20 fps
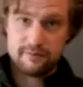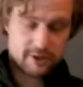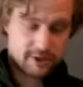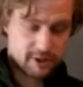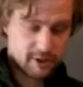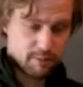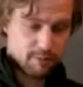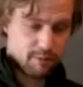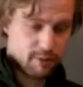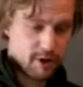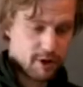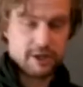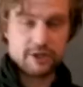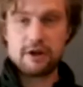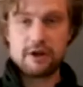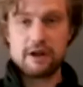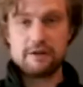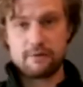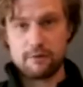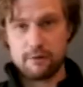It's a pretty
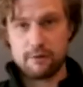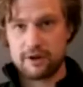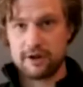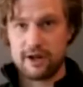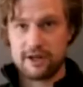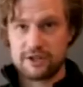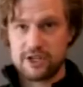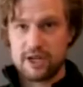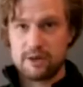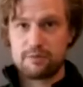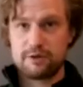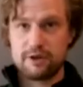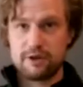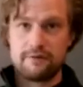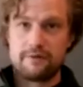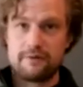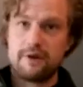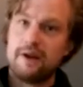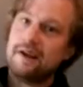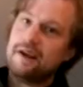straightforward concept
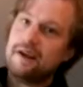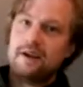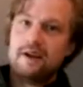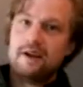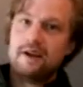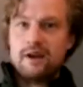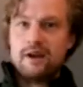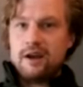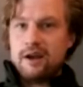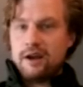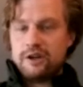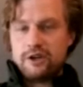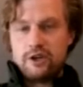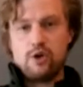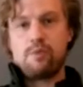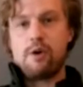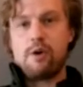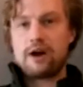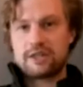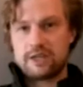of
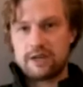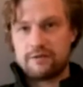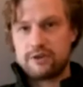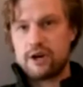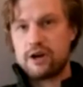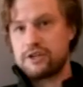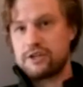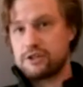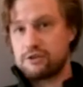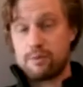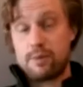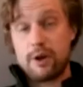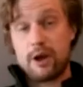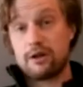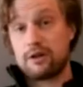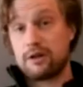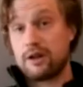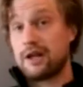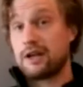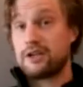two positive charges
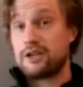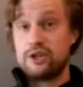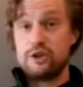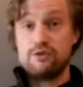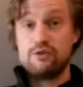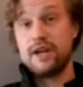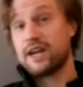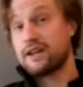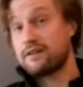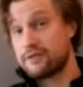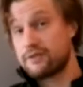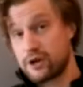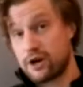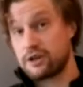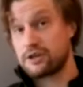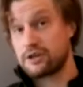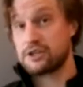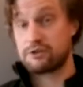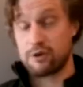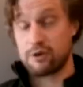repel, two negative
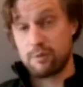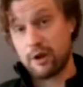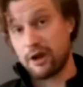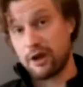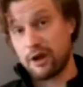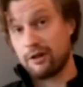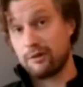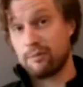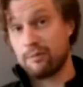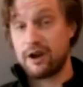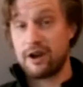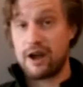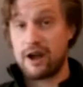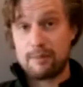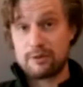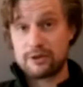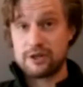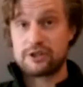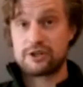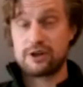charges repel, but
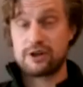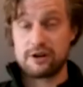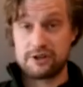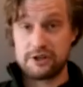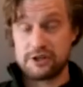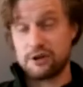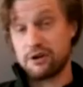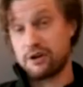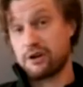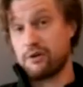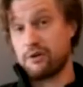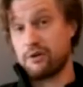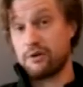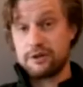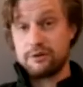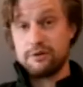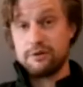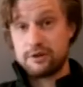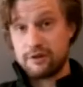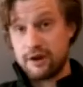opposite charges are
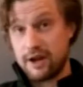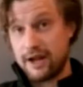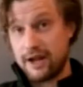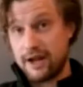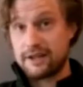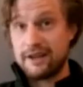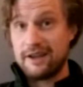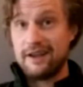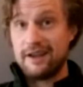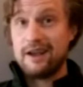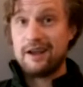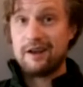going to attract.